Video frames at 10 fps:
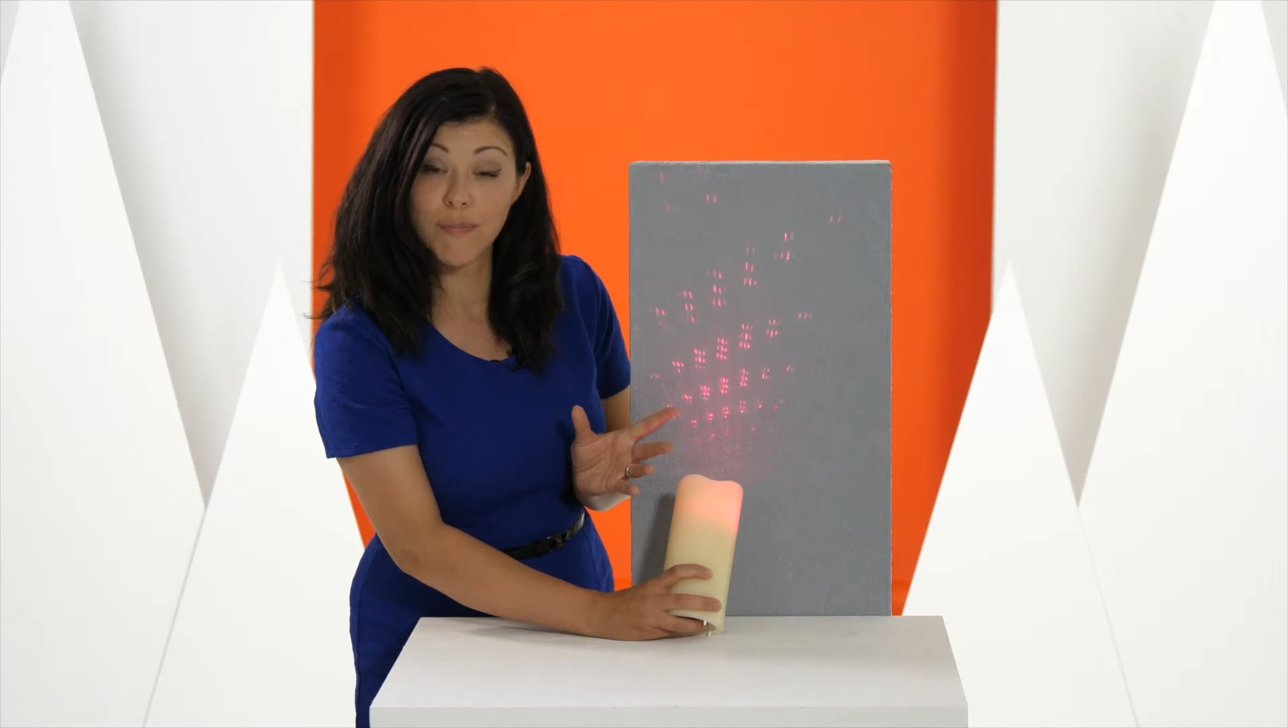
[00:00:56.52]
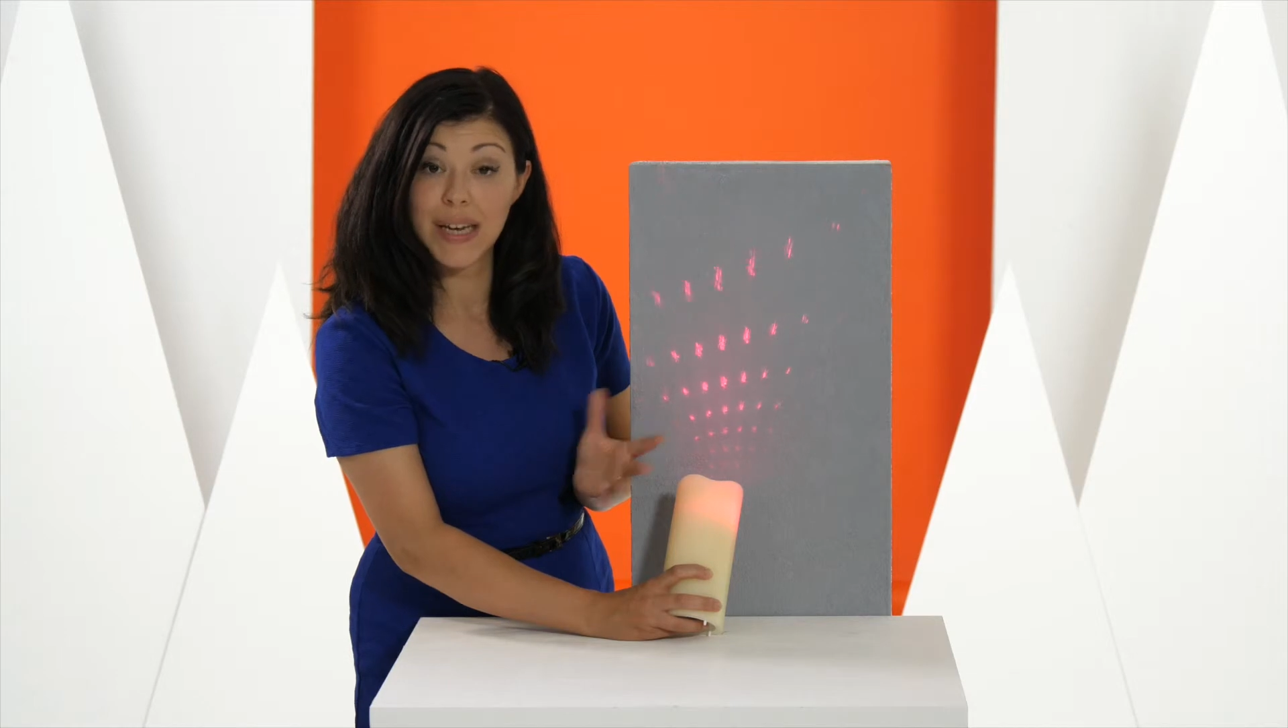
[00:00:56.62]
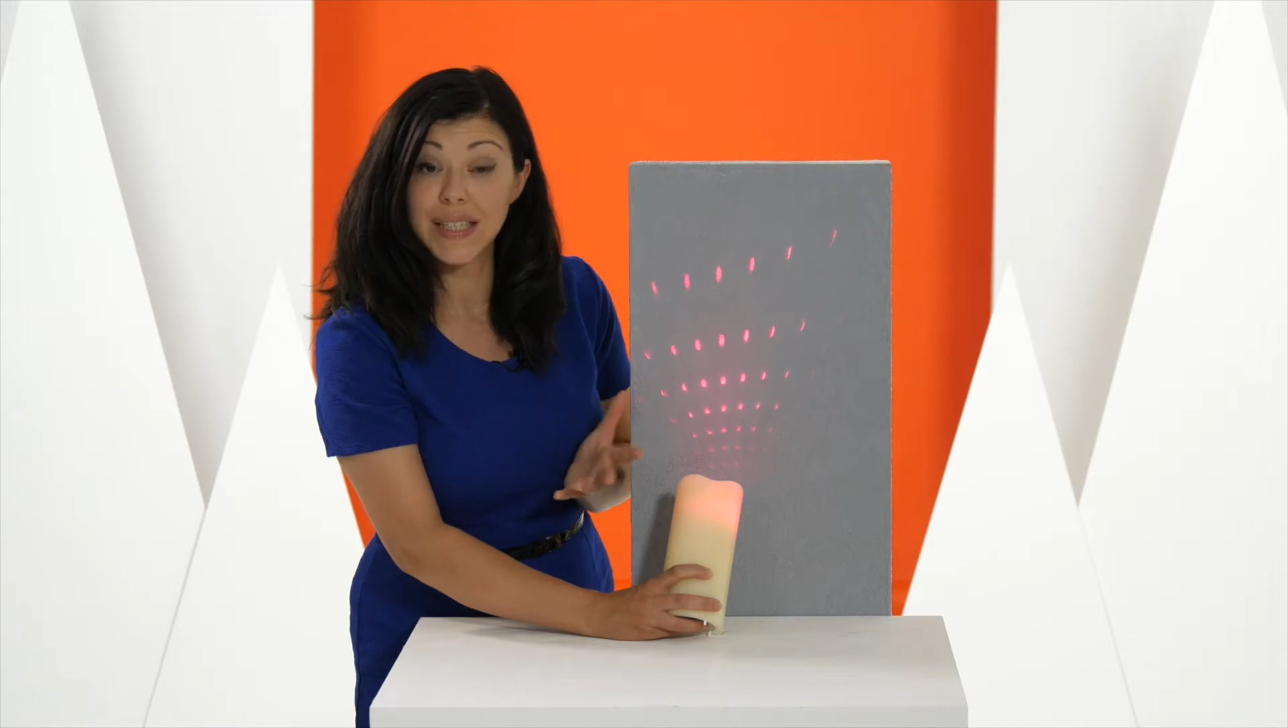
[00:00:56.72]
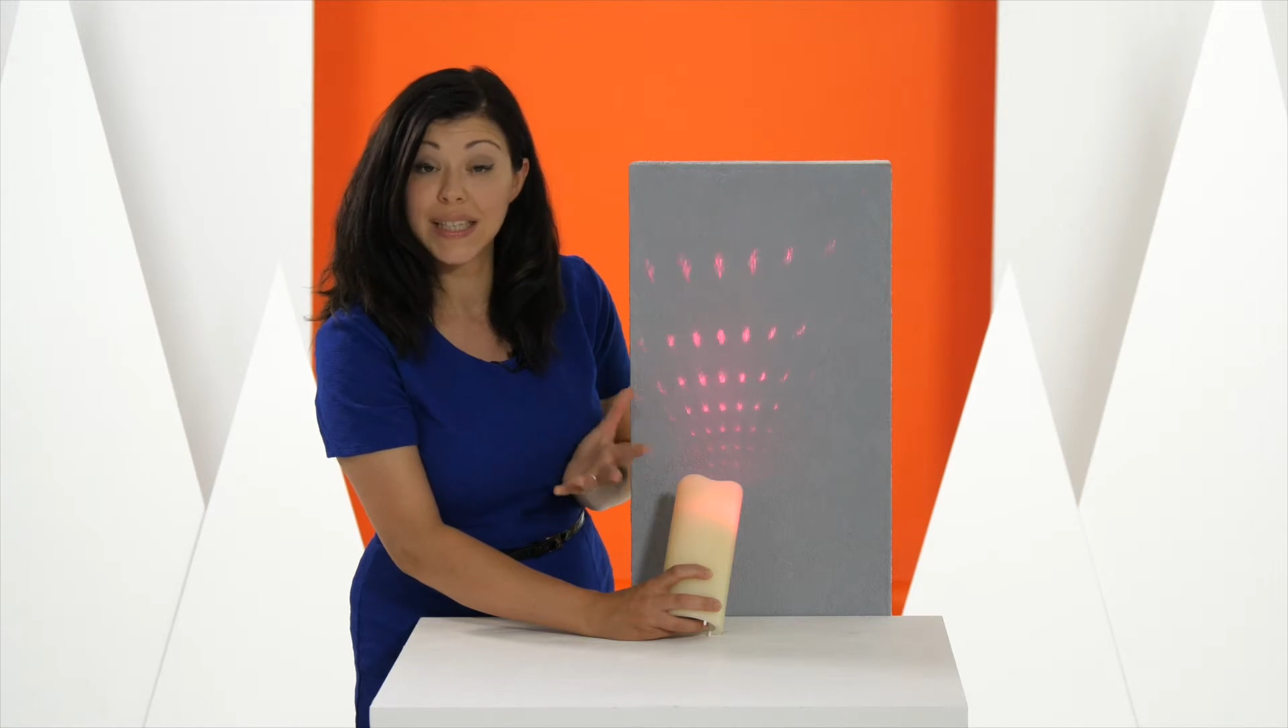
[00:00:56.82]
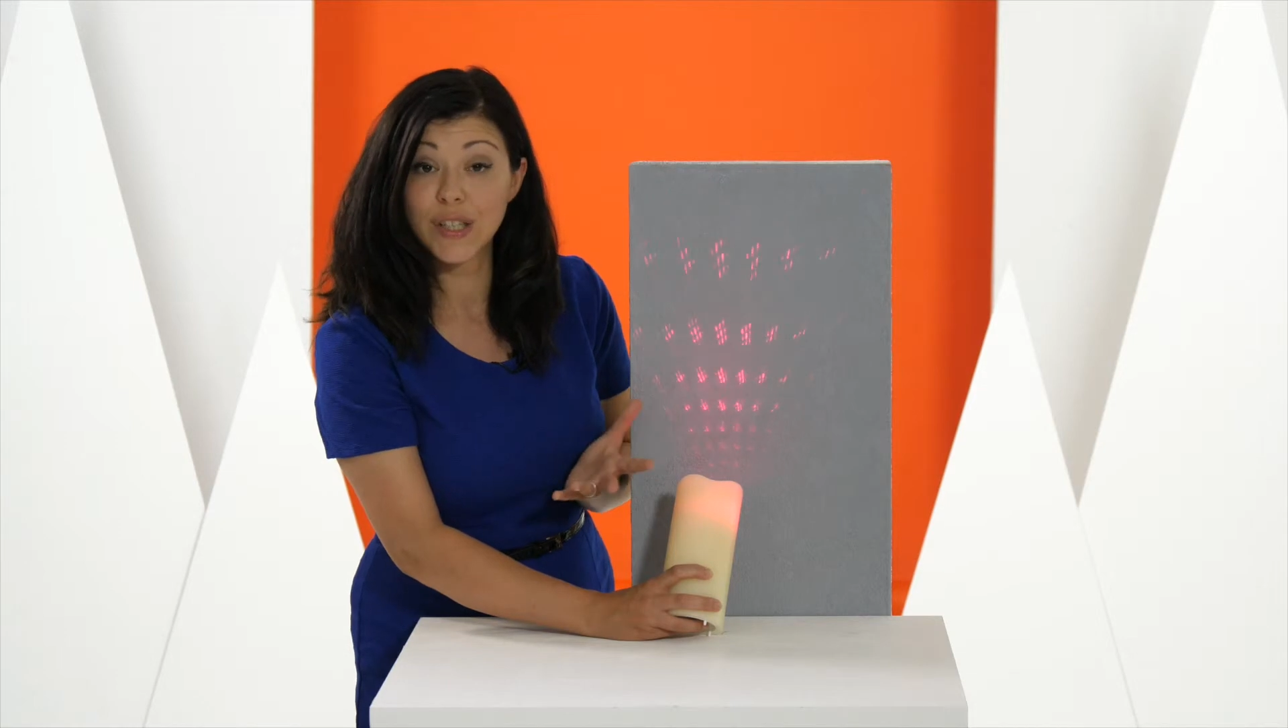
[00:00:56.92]

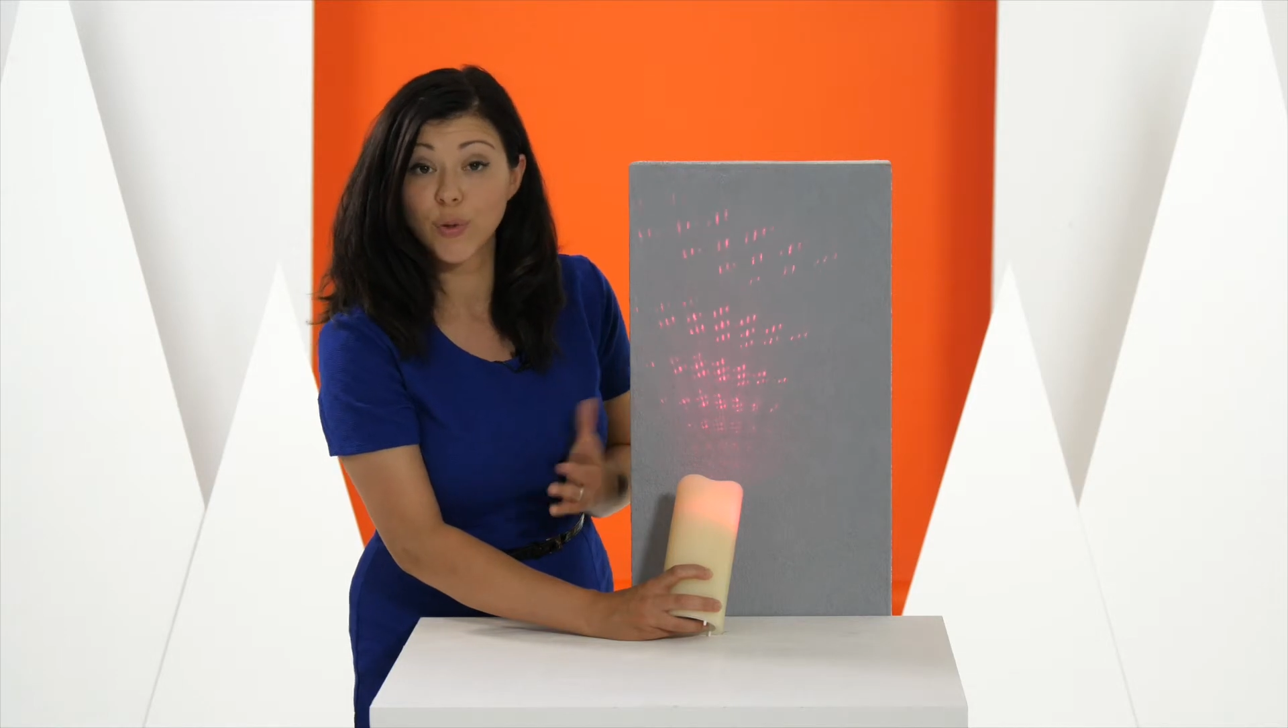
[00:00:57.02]
upbeat, and it's